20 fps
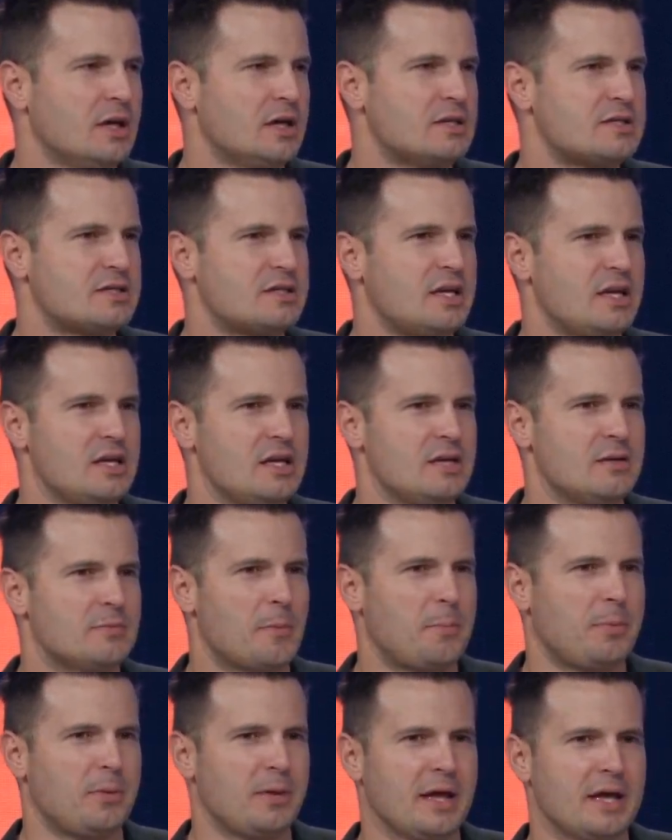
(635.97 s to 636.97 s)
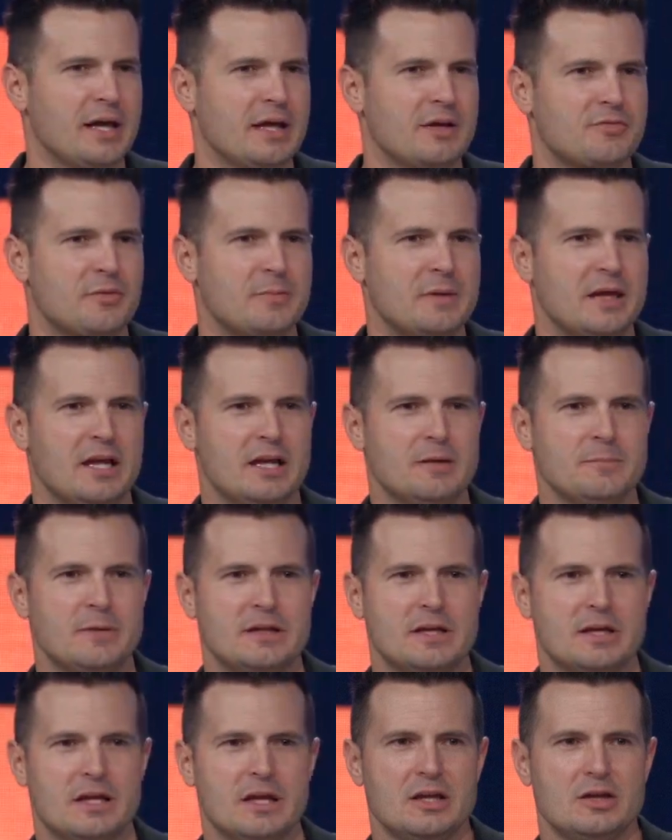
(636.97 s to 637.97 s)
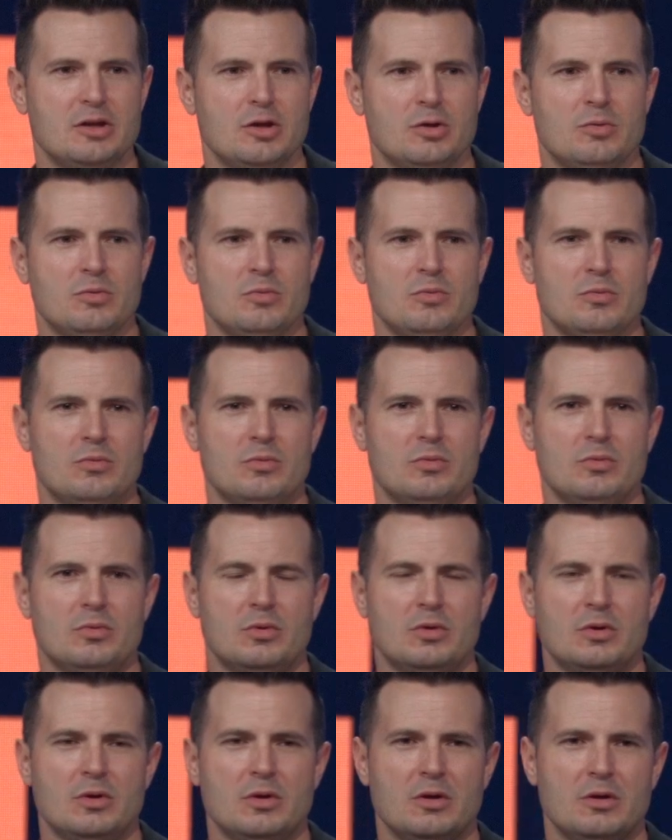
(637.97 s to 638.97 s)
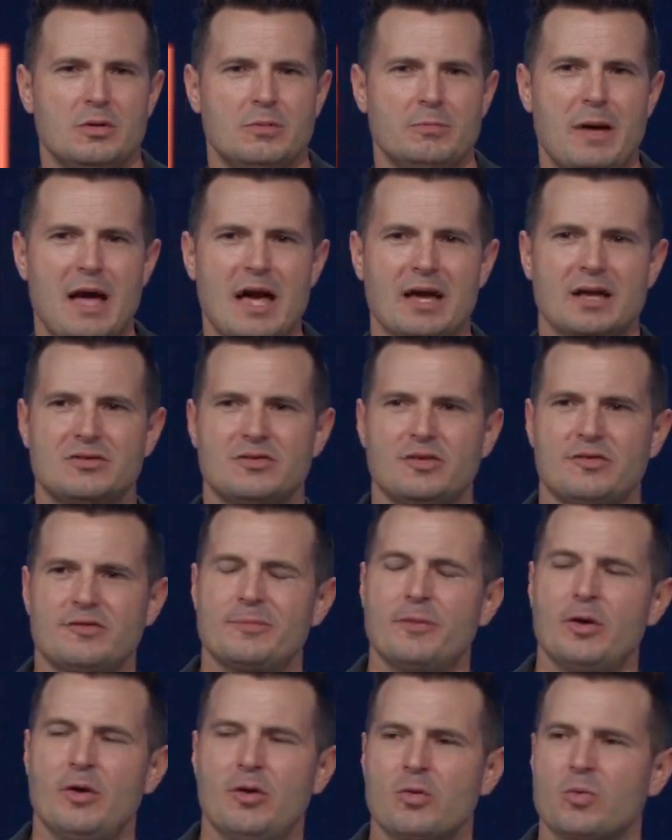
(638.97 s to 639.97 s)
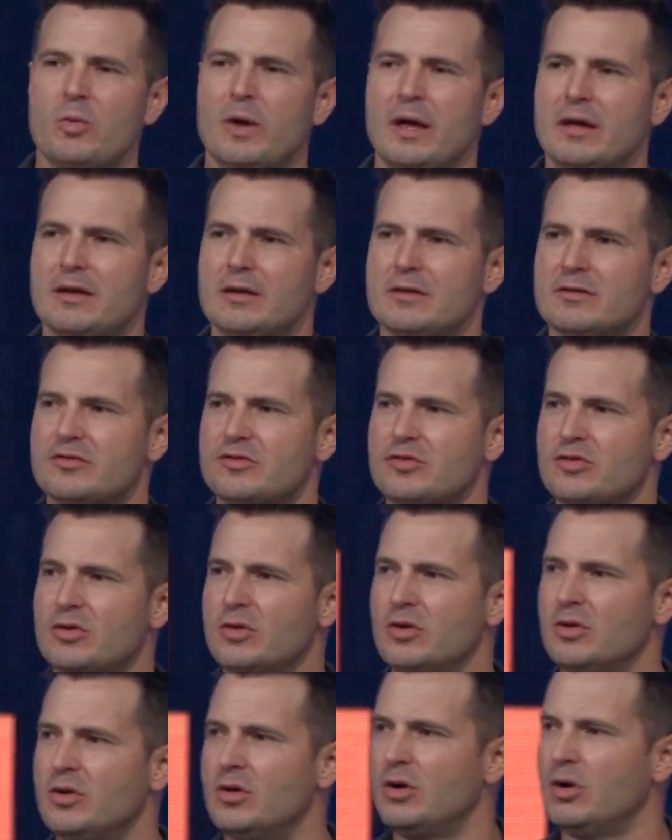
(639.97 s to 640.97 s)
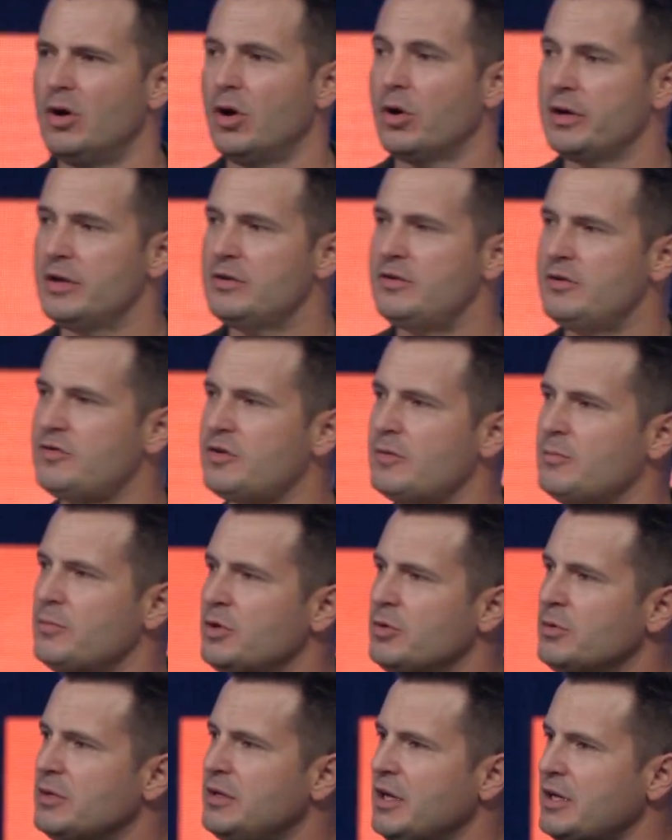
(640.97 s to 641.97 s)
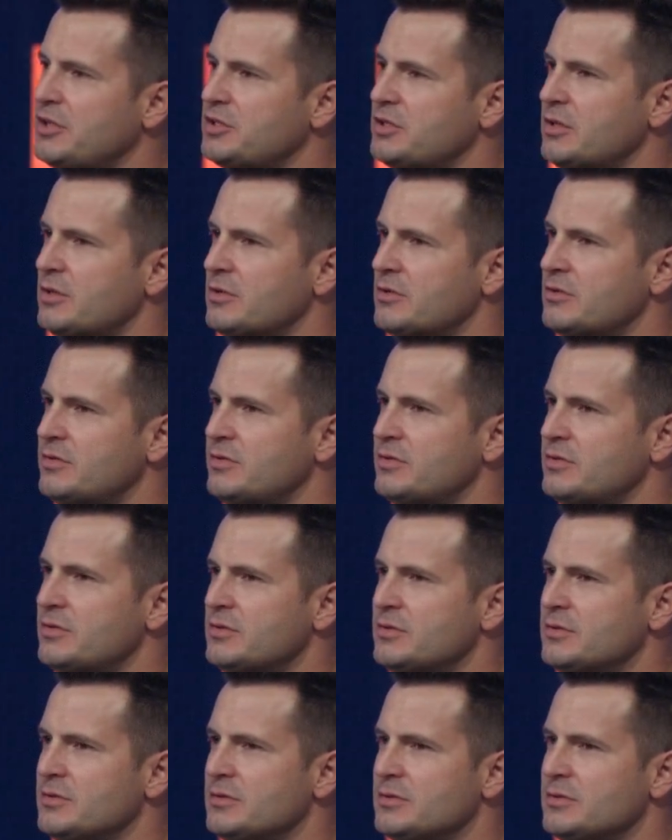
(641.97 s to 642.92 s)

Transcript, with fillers: A scheme, a plan from the enemy to get you back into some old ways or into some new addictions.